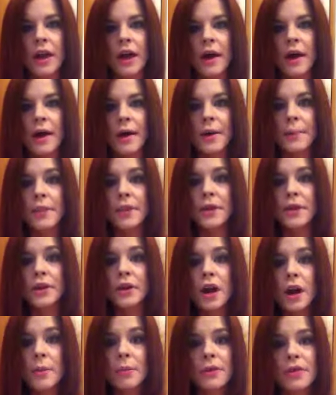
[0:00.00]
There are a
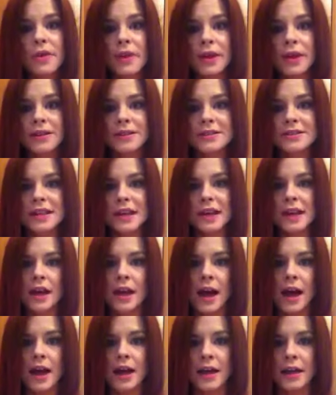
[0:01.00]
couple things that
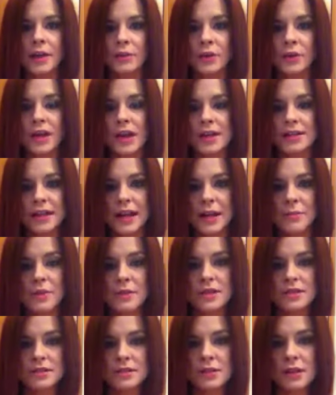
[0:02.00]
I realized that I
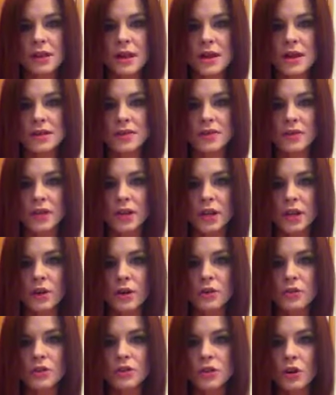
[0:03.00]
missed in the last
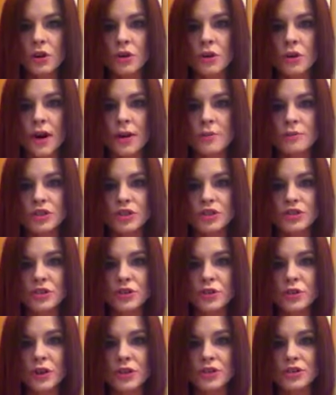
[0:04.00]
video, so I'm just
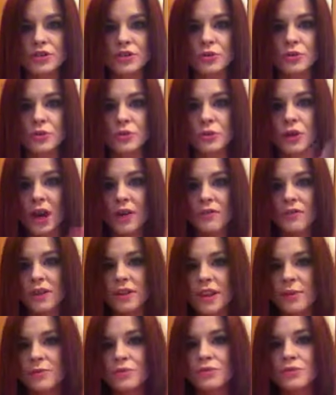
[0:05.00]
going to cover
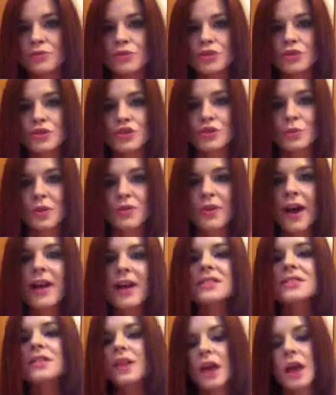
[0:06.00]
them super
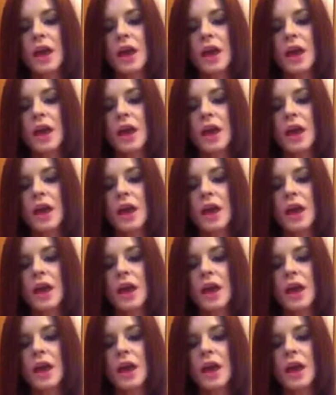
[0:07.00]
fast.